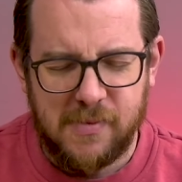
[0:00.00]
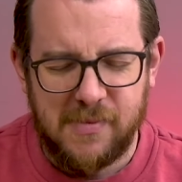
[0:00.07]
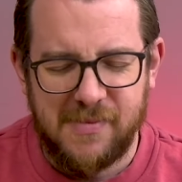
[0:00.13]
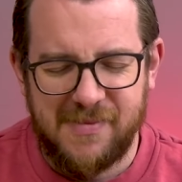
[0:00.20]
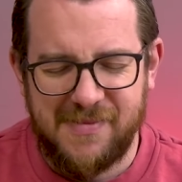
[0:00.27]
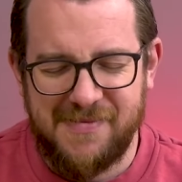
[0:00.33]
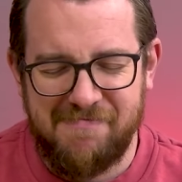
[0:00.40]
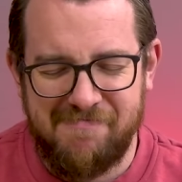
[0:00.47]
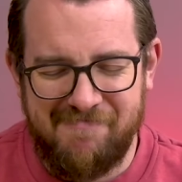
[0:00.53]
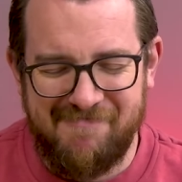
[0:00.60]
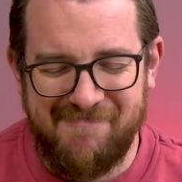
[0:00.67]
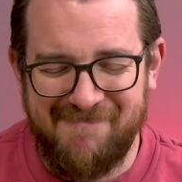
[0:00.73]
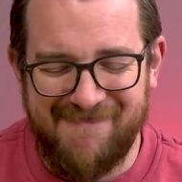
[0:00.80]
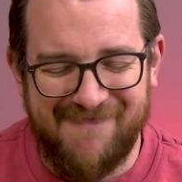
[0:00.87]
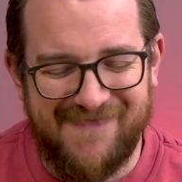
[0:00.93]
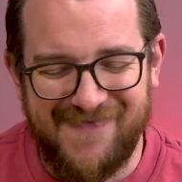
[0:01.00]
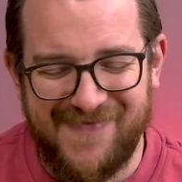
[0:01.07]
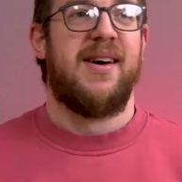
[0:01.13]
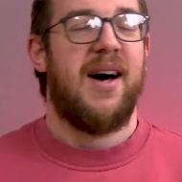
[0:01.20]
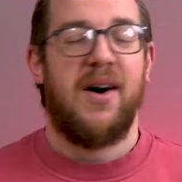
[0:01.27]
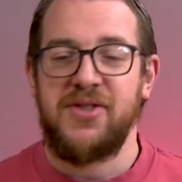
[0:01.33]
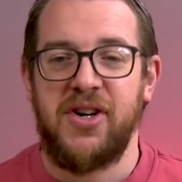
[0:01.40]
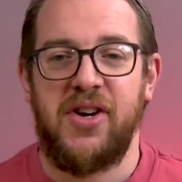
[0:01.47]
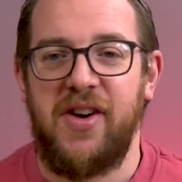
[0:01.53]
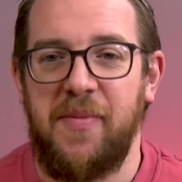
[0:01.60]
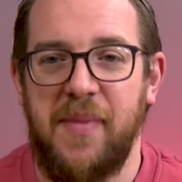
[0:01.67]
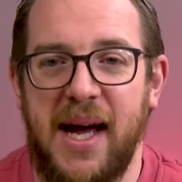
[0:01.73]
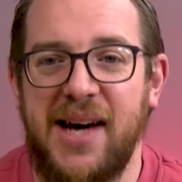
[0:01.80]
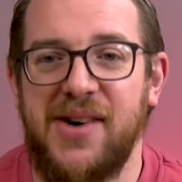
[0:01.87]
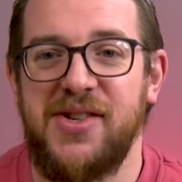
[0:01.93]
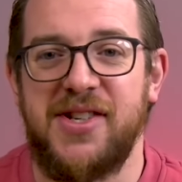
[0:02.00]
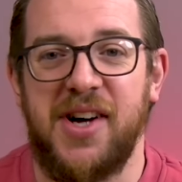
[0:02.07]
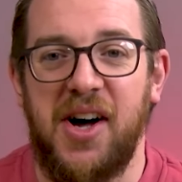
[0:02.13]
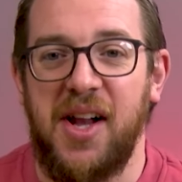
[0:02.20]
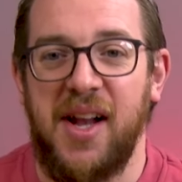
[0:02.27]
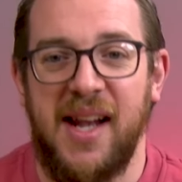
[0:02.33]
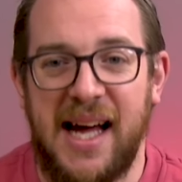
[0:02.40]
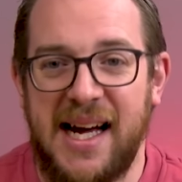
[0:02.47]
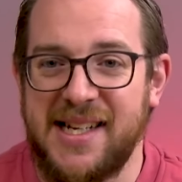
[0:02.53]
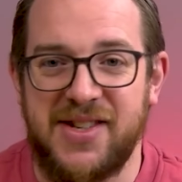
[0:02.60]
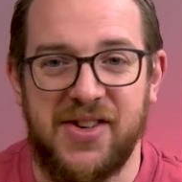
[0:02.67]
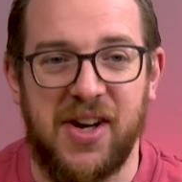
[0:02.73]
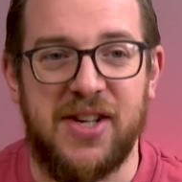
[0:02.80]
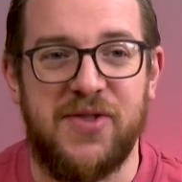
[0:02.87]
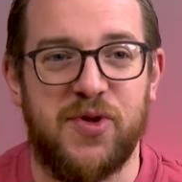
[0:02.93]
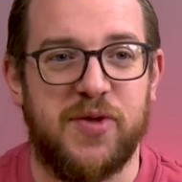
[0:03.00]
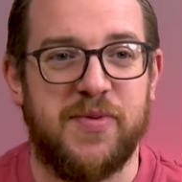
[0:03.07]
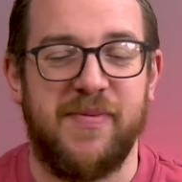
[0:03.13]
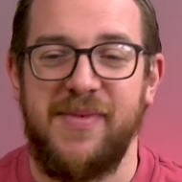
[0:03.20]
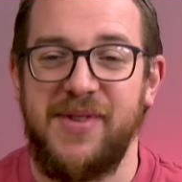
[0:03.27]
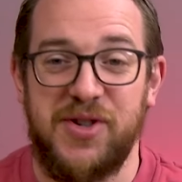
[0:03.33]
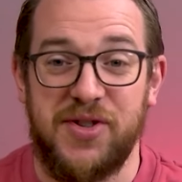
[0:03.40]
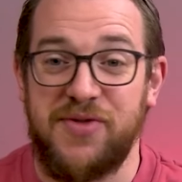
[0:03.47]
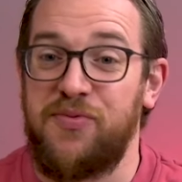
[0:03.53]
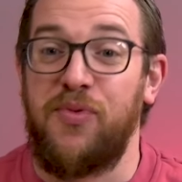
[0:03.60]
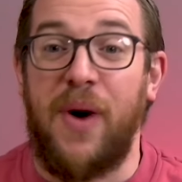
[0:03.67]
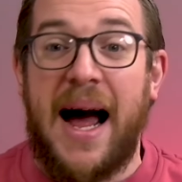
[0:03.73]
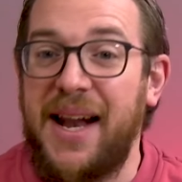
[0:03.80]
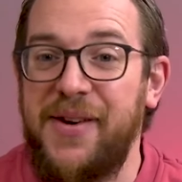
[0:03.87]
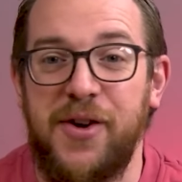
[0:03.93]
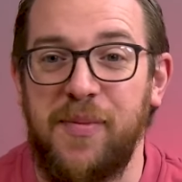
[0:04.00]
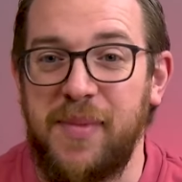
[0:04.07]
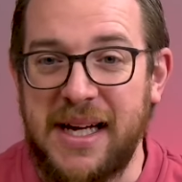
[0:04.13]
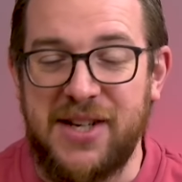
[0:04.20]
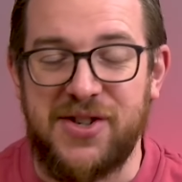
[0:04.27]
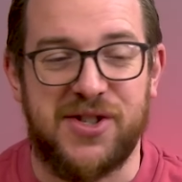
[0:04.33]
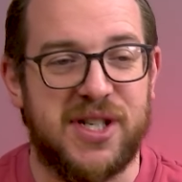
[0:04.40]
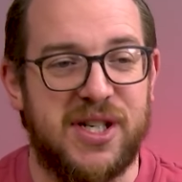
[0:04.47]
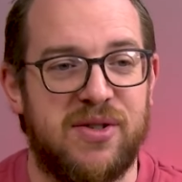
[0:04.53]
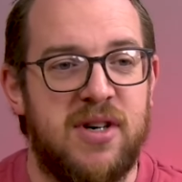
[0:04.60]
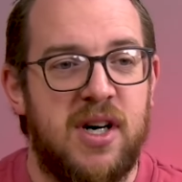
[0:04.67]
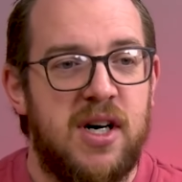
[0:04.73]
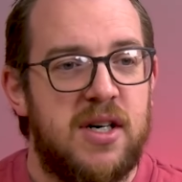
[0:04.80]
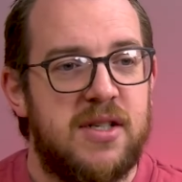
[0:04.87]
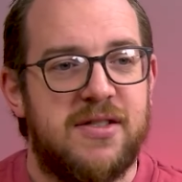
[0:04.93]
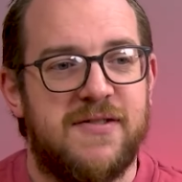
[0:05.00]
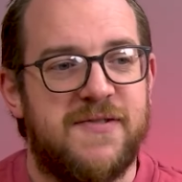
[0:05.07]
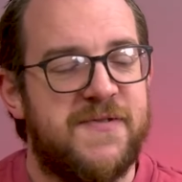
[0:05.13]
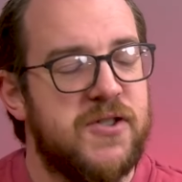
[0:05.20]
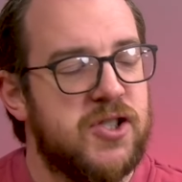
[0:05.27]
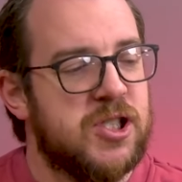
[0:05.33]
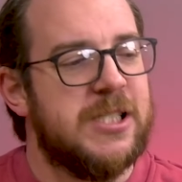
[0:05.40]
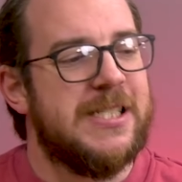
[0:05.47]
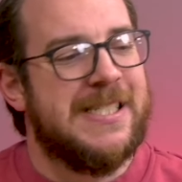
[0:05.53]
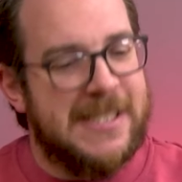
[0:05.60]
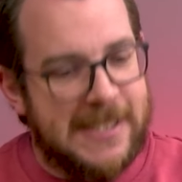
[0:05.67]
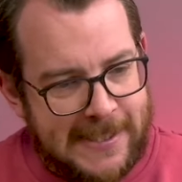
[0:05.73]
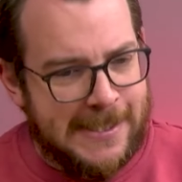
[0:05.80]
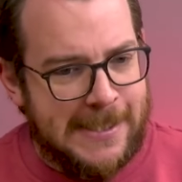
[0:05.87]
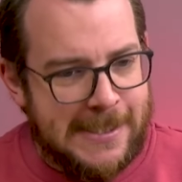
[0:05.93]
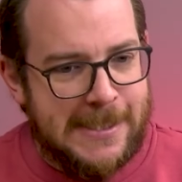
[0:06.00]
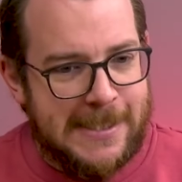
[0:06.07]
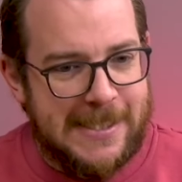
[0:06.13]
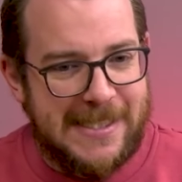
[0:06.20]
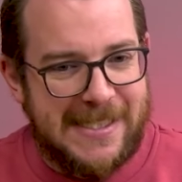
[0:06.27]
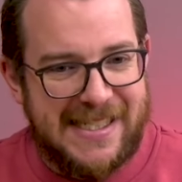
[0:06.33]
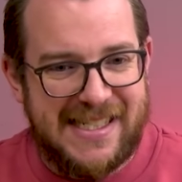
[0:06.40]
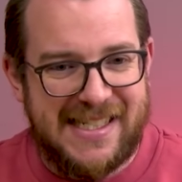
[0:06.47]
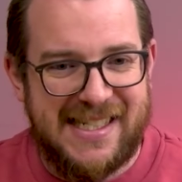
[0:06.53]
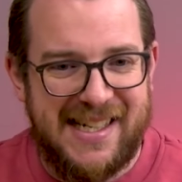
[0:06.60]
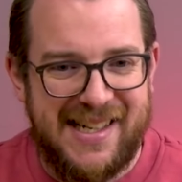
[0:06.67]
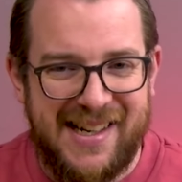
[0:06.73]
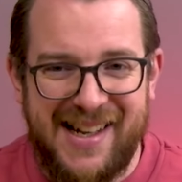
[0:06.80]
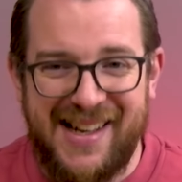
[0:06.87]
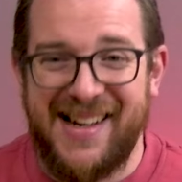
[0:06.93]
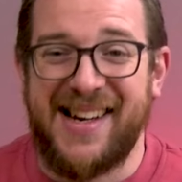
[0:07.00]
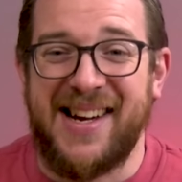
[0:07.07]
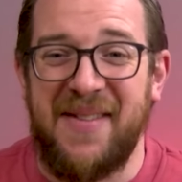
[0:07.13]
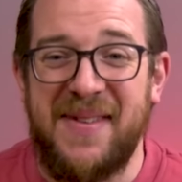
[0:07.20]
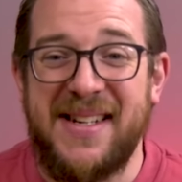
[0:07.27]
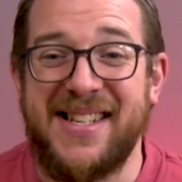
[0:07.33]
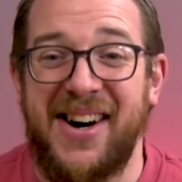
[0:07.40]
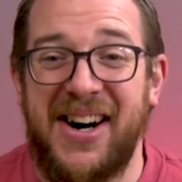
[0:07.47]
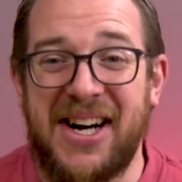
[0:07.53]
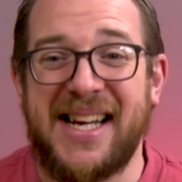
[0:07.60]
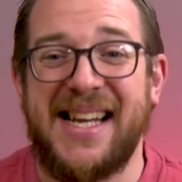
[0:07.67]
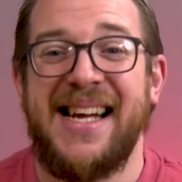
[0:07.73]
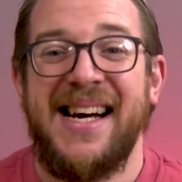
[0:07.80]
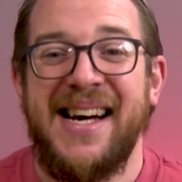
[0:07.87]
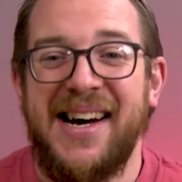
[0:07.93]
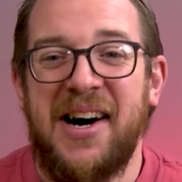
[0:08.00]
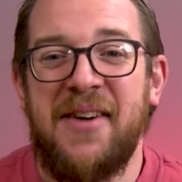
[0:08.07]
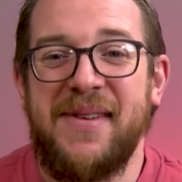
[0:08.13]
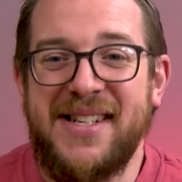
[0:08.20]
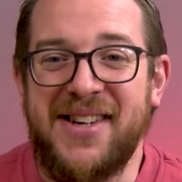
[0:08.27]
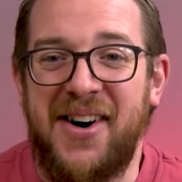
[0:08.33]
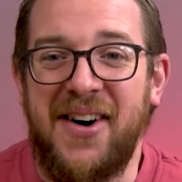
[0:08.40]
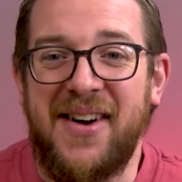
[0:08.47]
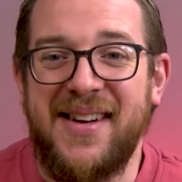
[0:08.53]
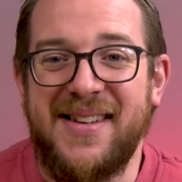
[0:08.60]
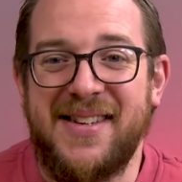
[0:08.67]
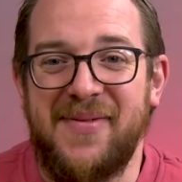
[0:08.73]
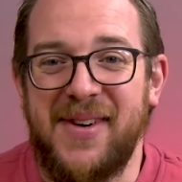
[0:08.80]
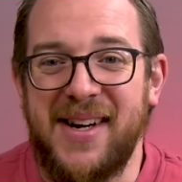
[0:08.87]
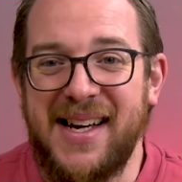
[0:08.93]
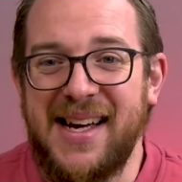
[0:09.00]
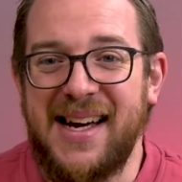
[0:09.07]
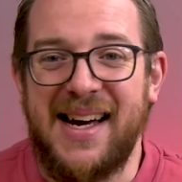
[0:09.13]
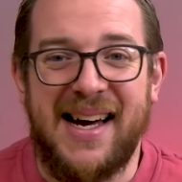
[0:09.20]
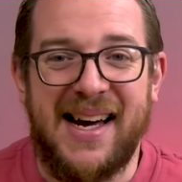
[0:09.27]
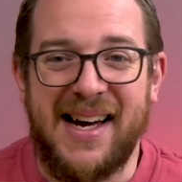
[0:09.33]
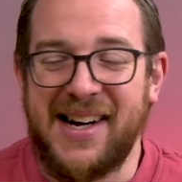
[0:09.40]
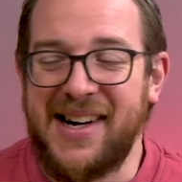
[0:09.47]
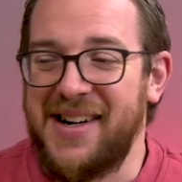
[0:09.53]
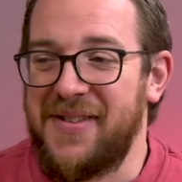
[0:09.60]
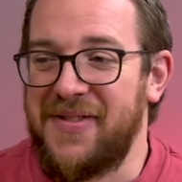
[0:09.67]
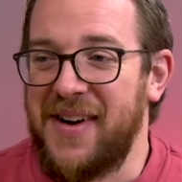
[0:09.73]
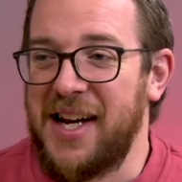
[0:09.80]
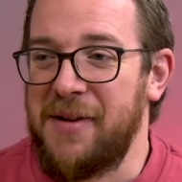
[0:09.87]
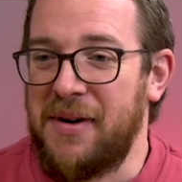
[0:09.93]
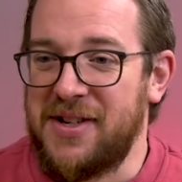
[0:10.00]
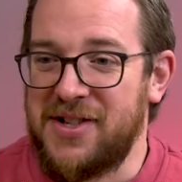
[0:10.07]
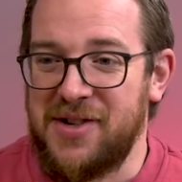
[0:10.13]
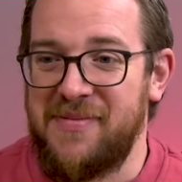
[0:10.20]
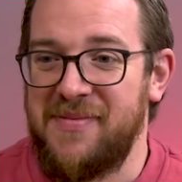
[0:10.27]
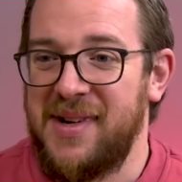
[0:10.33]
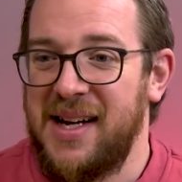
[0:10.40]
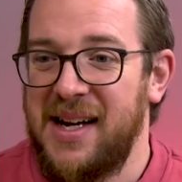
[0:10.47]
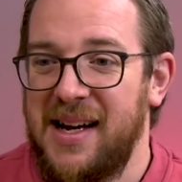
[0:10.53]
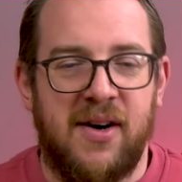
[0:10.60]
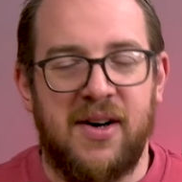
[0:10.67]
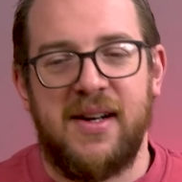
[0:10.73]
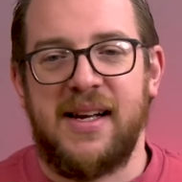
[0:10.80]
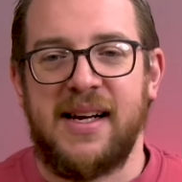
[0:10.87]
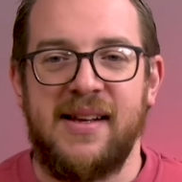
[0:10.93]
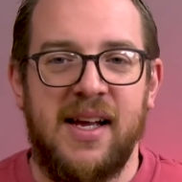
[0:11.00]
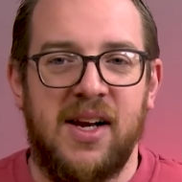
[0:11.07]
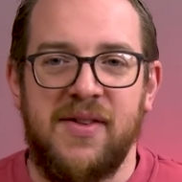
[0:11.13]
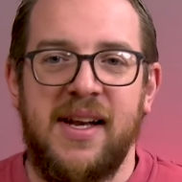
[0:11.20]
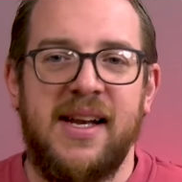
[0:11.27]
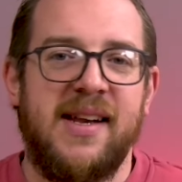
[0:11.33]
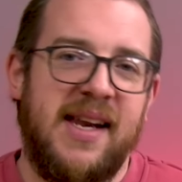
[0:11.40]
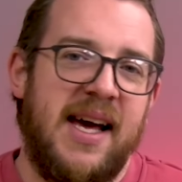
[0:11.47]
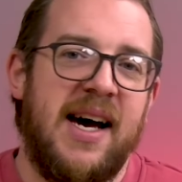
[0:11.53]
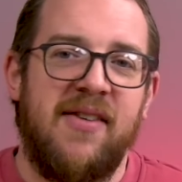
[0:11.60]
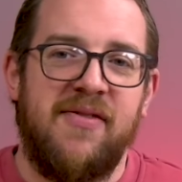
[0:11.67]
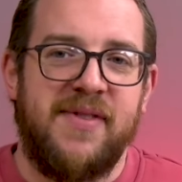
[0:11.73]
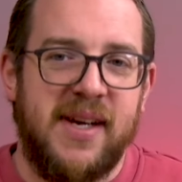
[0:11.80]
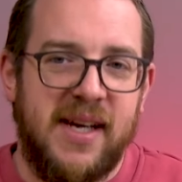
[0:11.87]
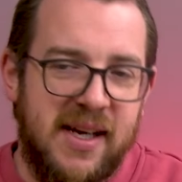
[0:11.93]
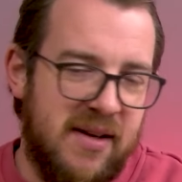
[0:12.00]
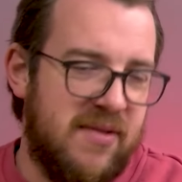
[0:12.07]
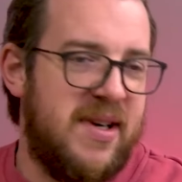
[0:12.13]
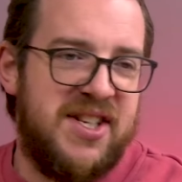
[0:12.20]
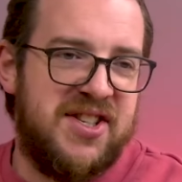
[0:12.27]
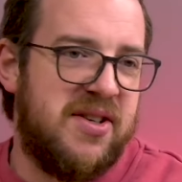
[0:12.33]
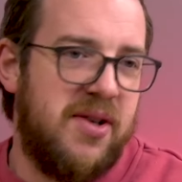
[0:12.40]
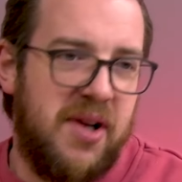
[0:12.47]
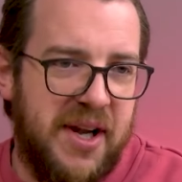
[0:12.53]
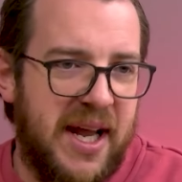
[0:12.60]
I was going around my house all last night, just randomly just going, fucking yes. Like, I'd be talking to my girlfriend about something. Or like, you know, they didn't have the original